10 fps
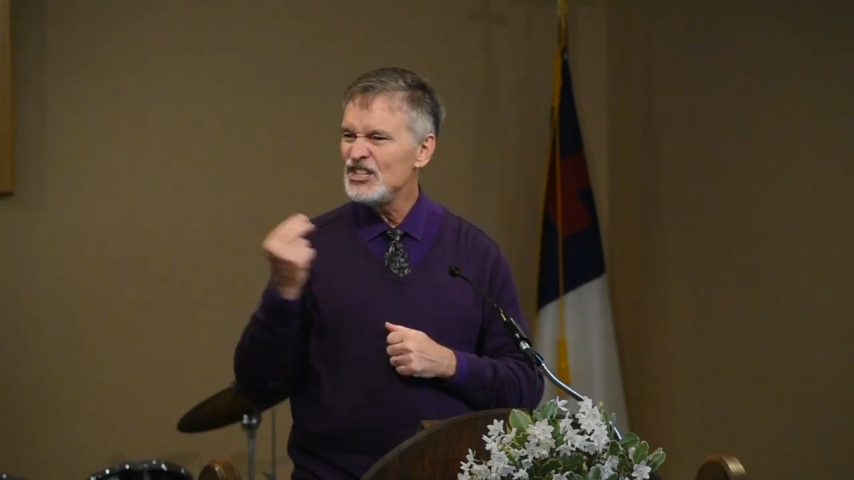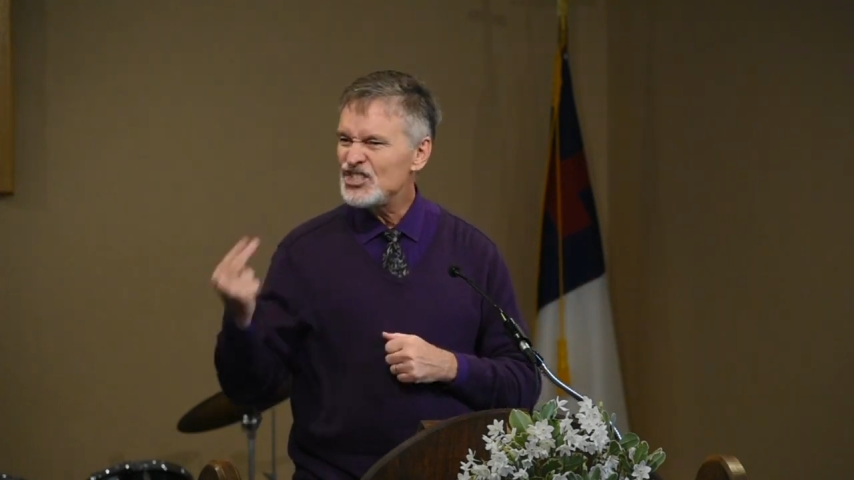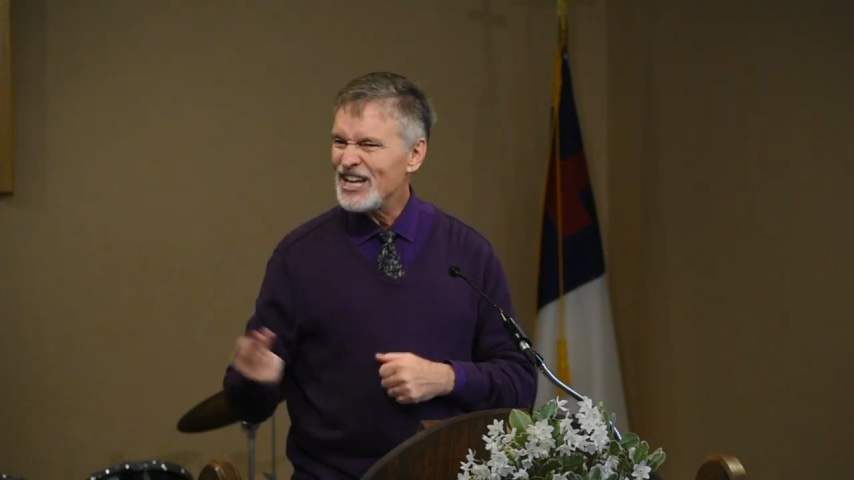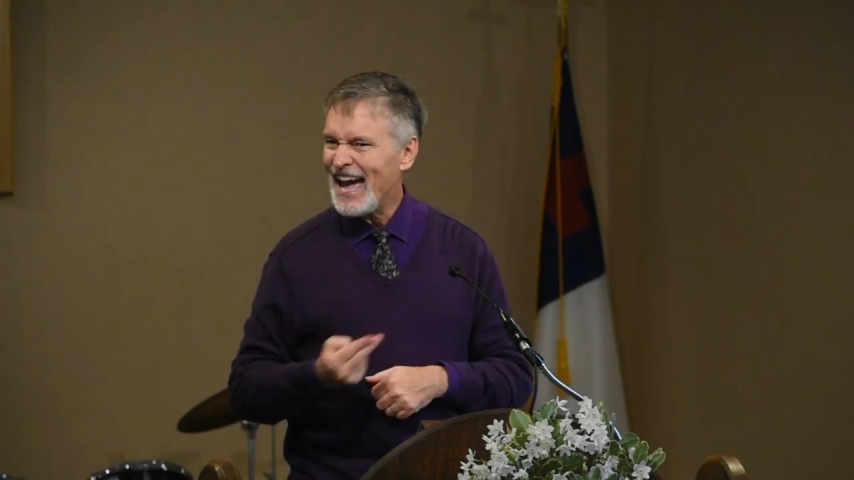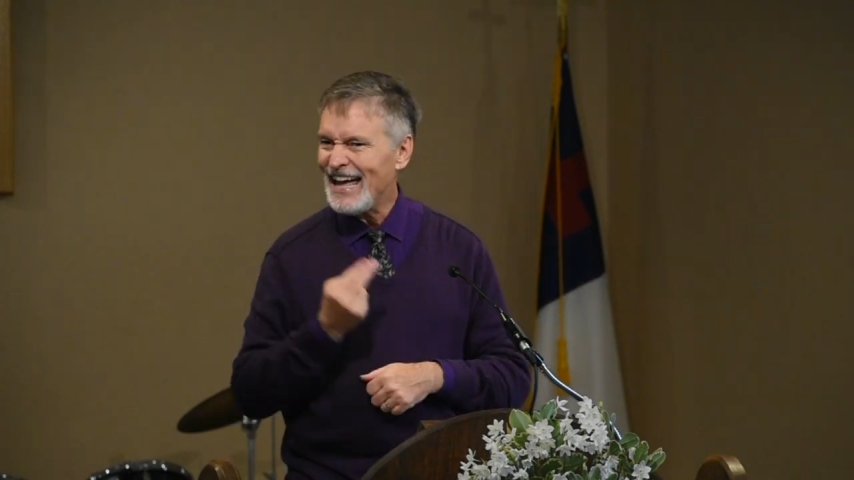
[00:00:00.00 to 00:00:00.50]

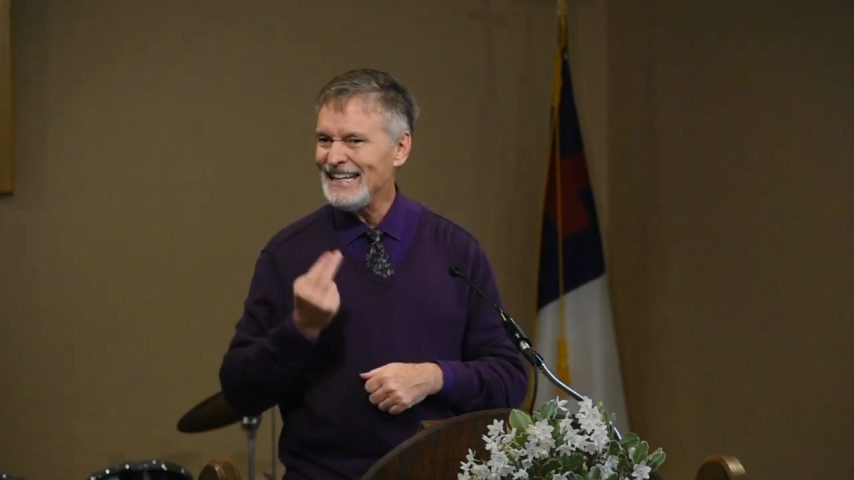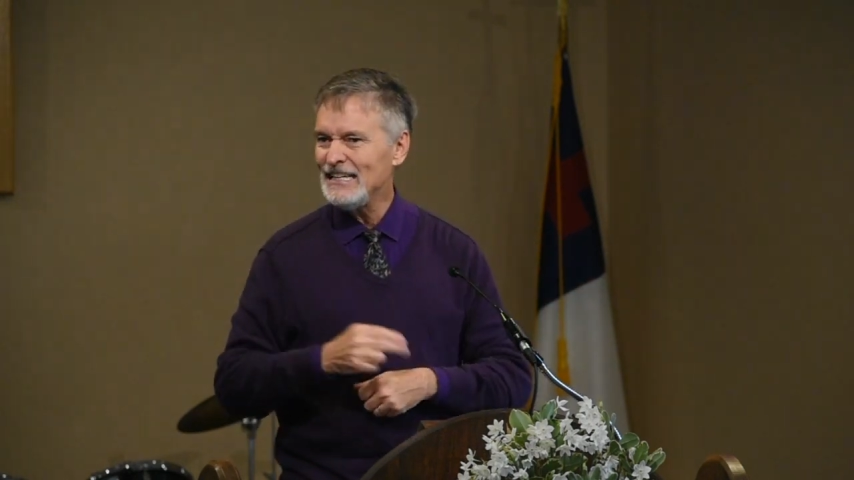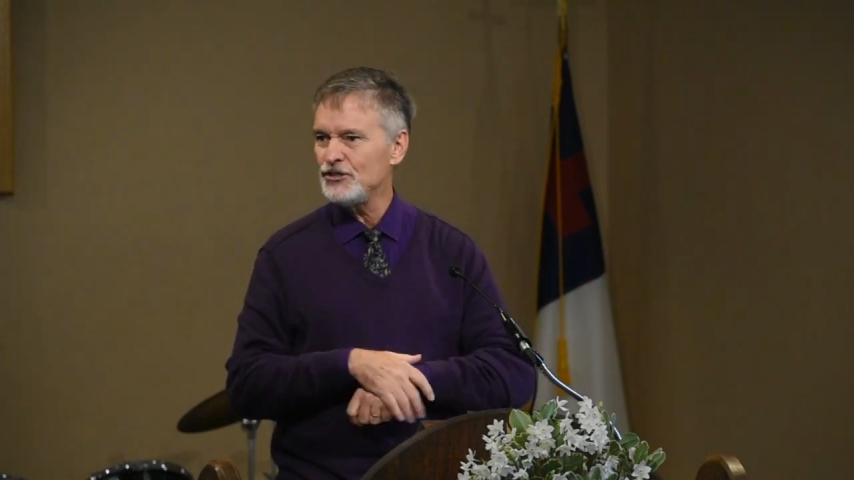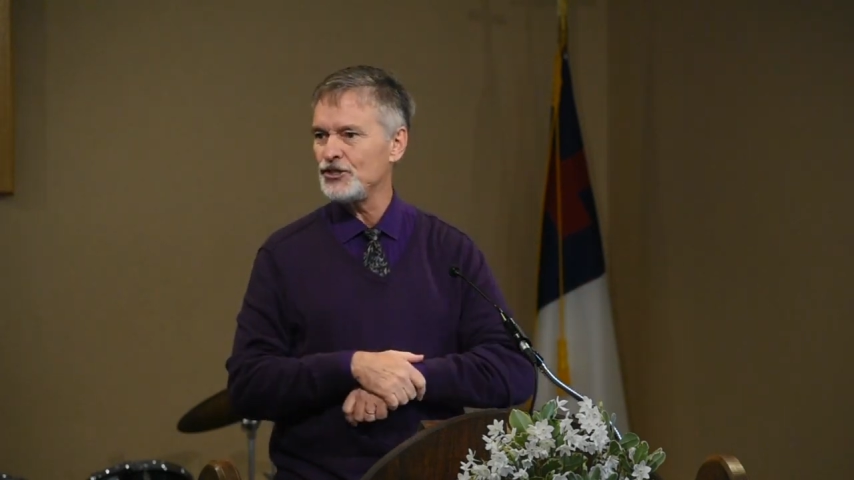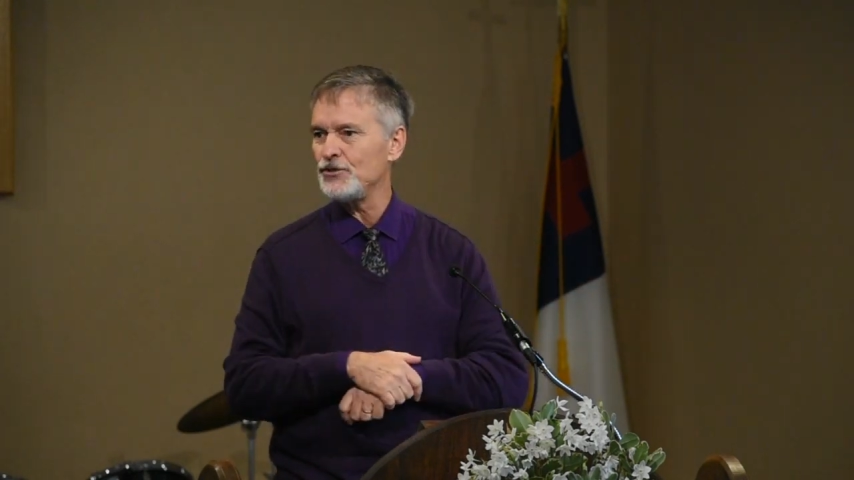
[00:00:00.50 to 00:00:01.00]
She had
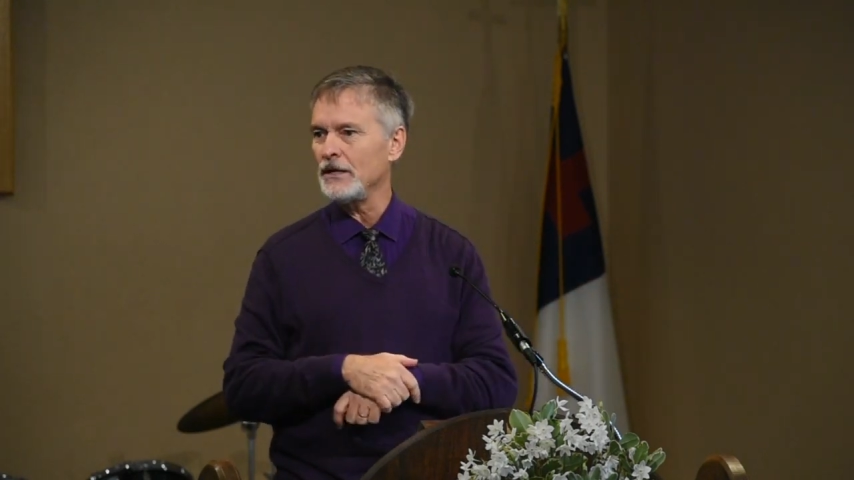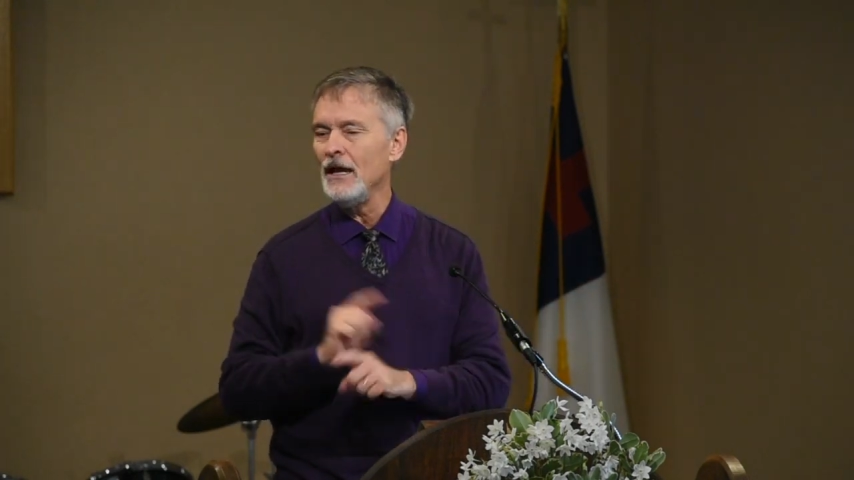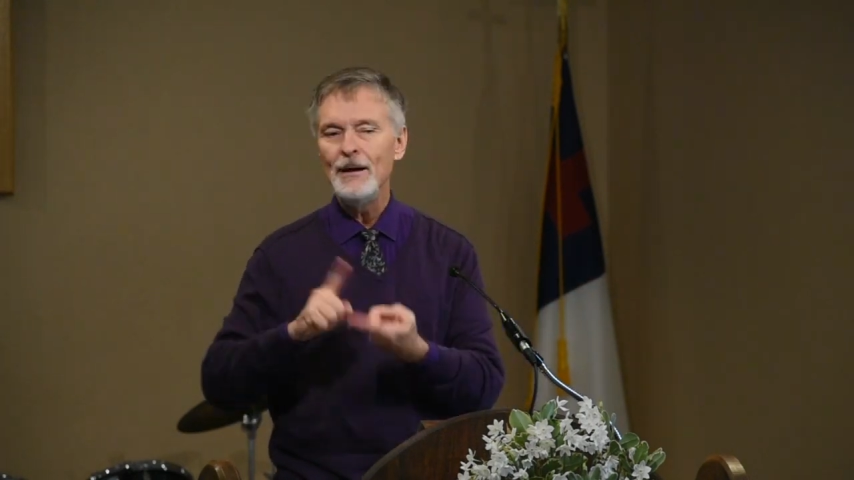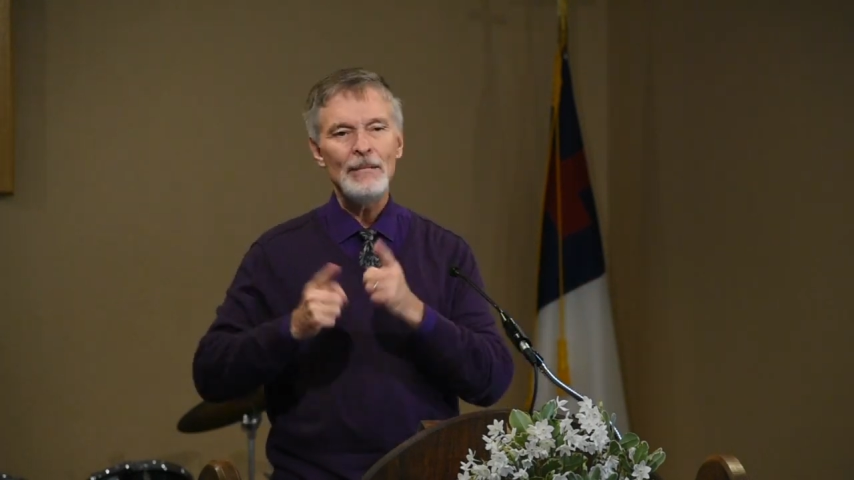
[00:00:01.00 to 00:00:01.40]
history.